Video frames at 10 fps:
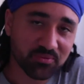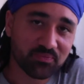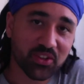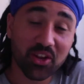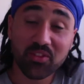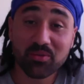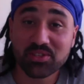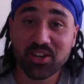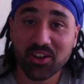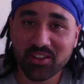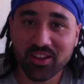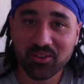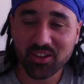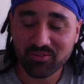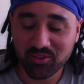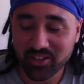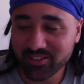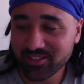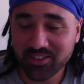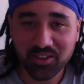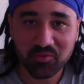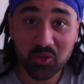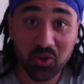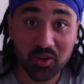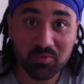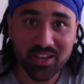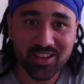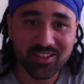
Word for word: You know, they were silent. They were like, right, I haven't got him there.